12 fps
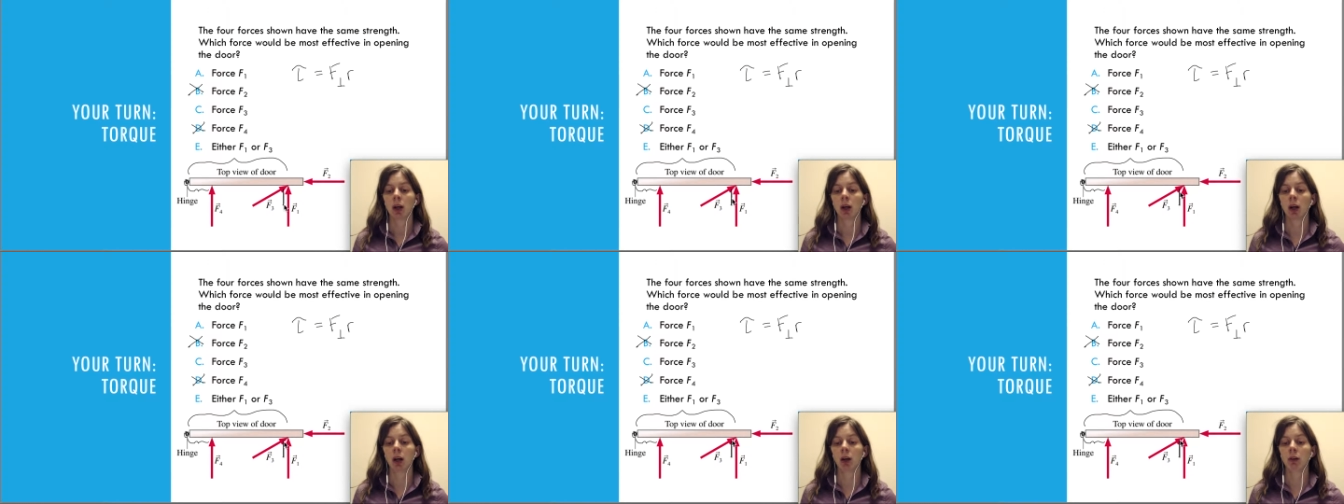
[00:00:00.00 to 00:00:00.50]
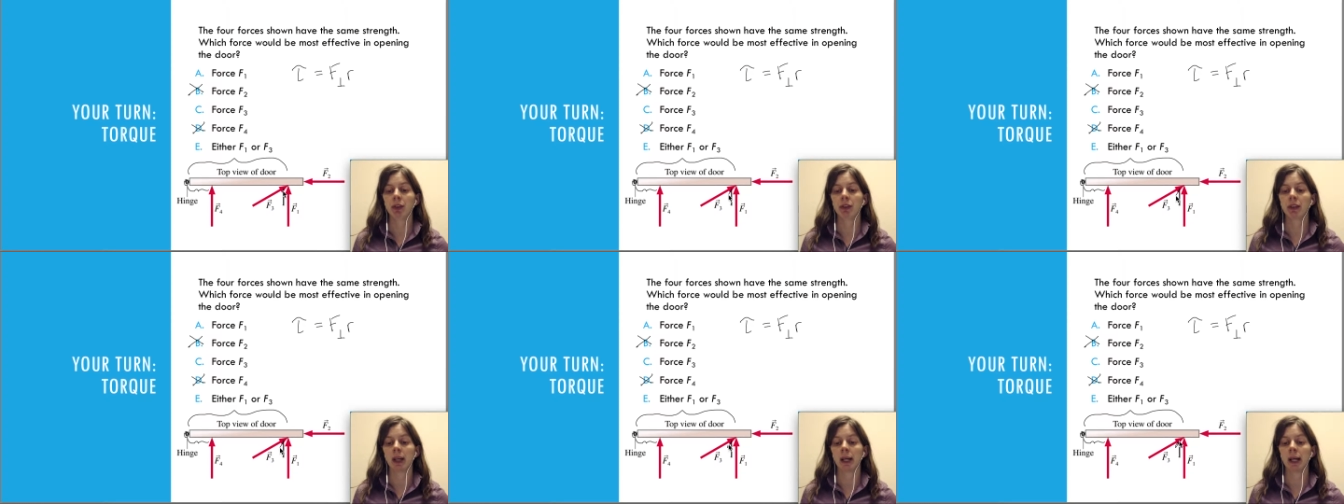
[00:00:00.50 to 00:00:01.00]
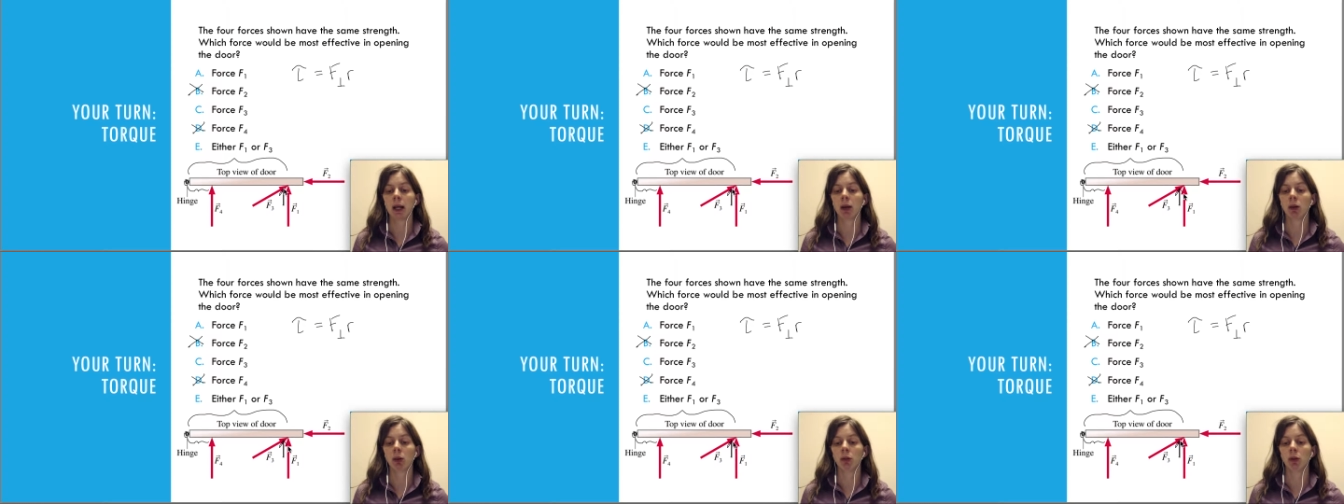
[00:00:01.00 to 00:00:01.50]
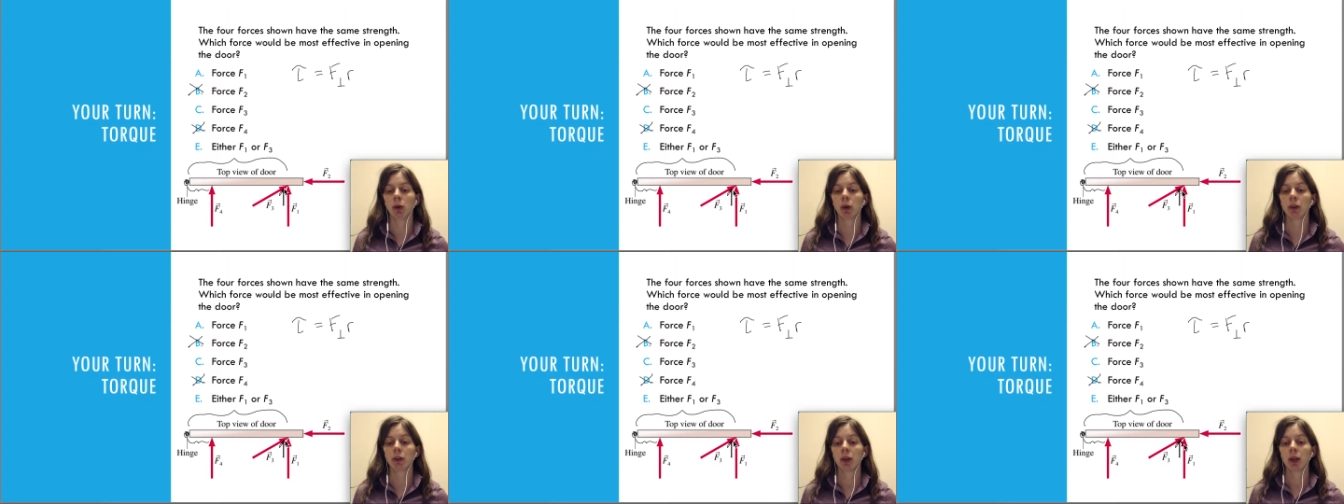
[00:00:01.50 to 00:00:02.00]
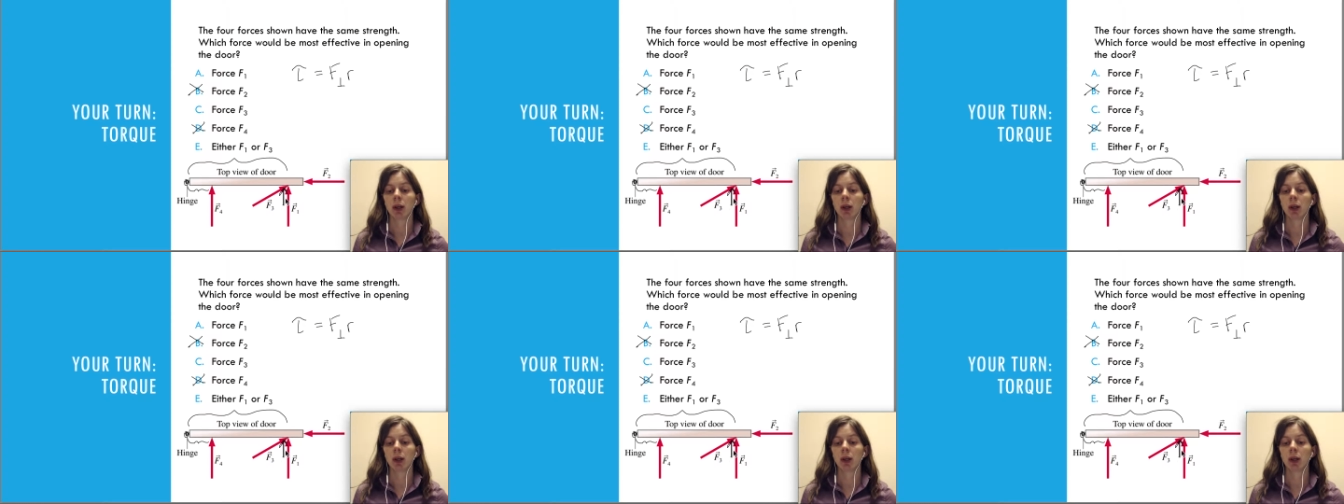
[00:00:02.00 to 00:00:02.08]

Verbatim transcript: of this diagonal force